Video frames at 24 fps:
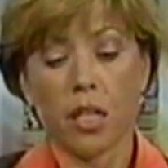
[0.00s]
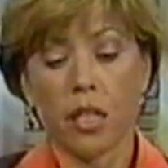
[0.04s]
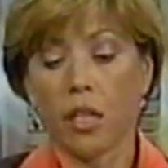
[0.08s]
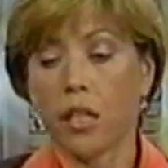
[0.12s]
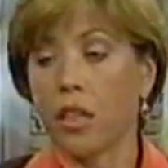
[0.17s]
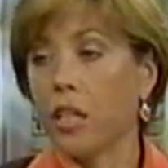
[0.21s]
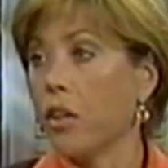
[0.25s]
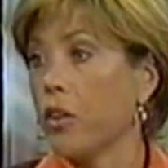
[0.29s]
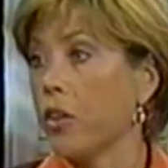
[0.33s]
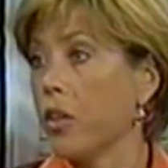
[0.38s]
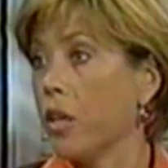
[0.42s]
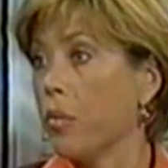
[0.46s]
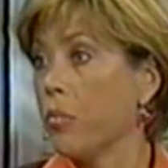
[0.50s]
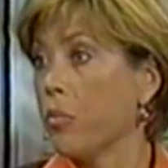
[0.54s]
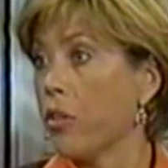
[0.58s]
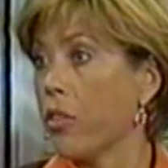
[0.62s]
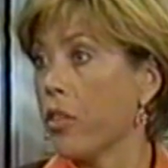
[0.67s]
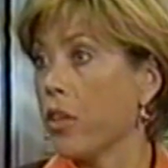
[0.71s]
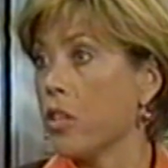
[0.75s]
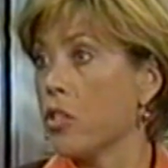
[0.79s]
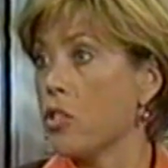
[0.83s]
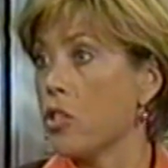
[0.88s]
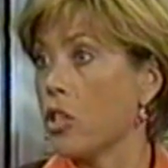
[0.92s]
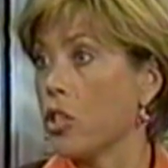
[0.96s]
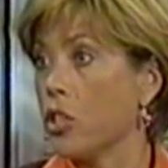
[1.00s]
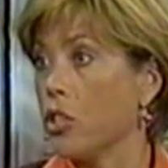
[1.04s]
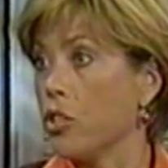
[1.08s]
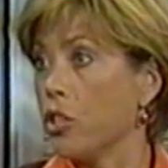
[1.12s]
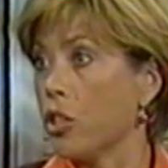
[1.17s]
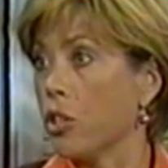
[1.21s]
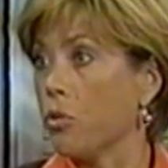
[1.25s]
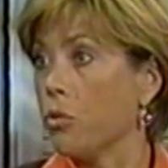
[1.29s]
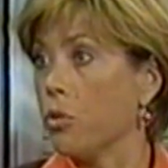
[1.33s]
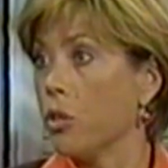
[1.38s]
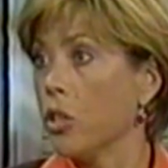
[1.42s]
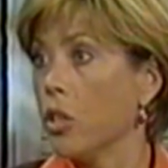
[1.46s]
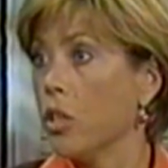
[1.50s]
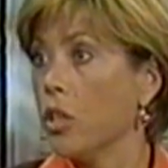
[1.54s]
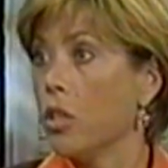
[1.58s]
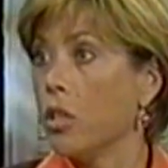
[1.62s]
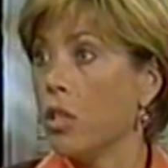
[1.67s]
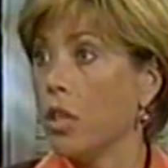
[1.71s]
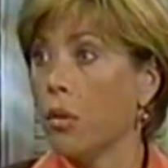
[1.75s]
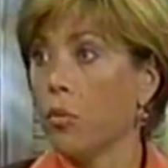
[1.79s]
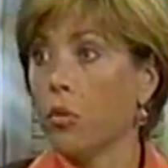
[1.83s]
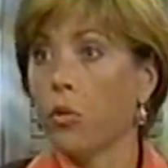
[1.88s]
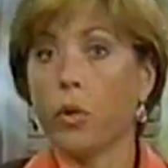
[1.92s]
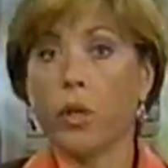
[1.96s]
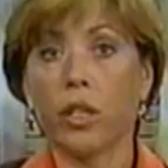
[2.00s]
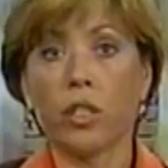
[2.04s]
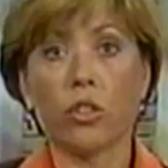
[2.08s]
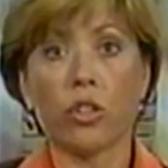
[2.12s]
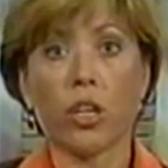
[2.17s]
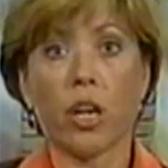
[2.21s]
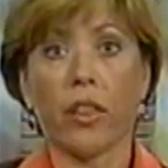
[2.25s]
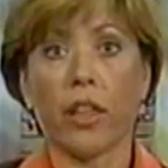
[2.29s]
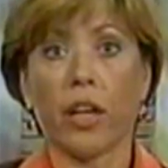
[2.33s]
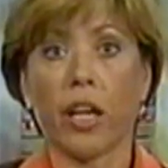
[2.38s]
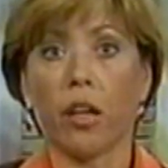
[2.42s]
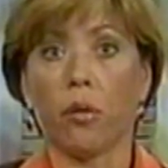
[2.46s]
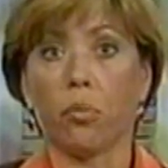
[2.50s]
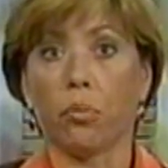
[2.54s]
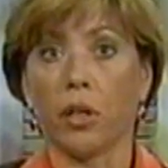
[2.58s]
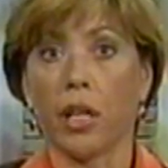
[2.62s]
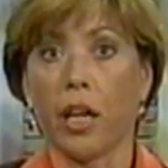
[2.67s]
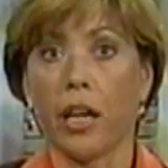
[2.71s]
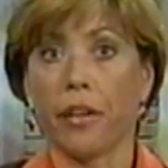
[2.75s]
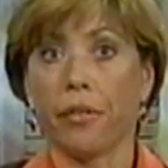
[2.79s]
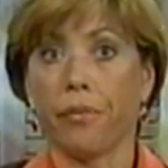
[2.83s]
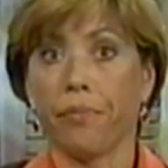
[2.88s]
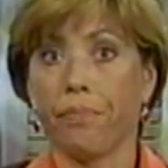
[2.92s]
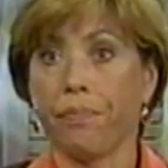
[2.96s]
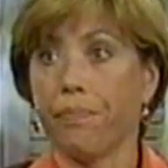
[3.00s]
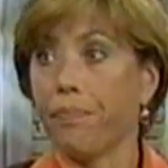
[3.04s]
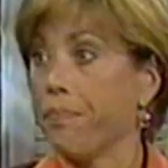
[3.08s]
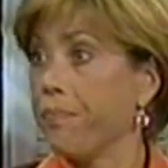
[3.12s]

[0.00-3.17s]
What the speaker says: that there are a number of things you can do. Number 1, try the helpline.